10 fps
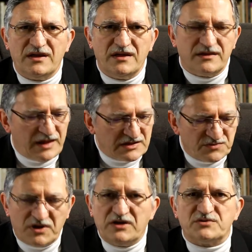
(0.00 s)
That's
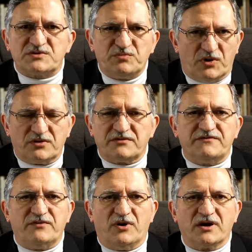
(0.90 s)
what he was born
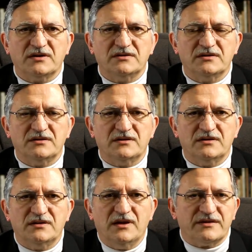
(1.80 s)
for.
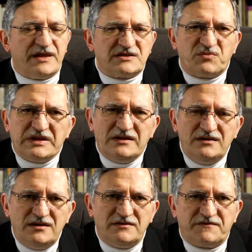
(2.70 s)
That's what he
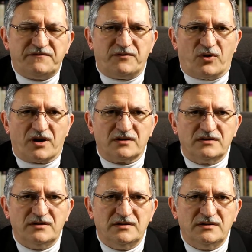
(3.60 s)
lived for.
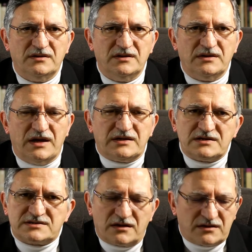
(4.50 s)
It
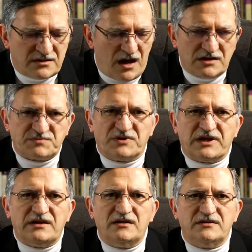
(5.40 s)
is the gospel that
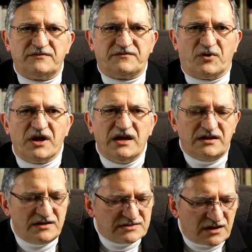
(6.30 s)
he lived for. It
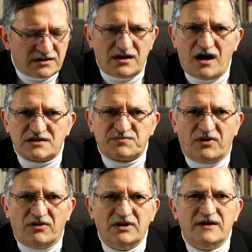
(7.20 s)
is the
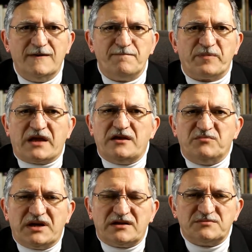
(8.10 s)
gospel that he
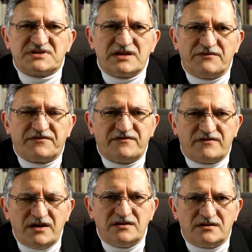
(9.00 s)
made himself
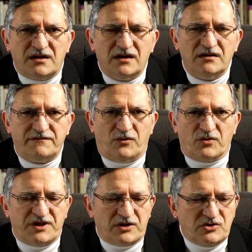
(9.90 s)
sin for.
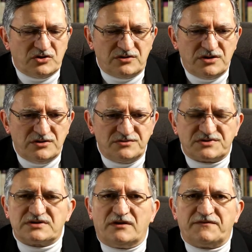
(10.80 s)
The good
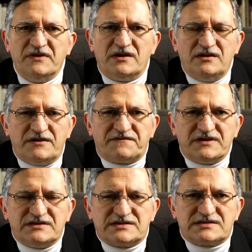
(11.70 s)
news of
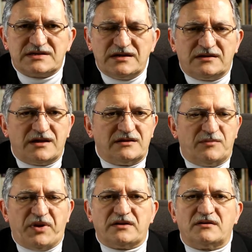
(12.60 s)
lifting sin and the
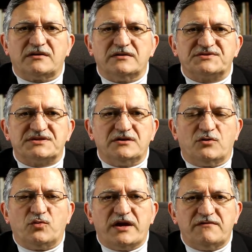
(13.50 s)
penalty of sin
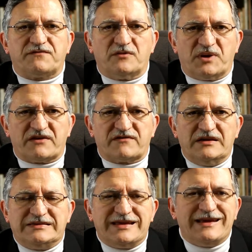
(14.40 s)
away from us
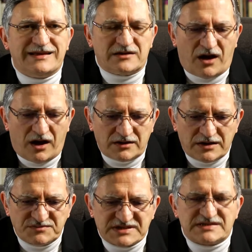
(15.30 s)
and taking it on
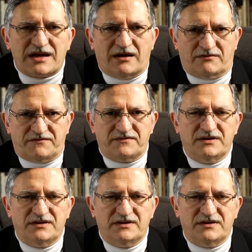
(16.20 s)
himself.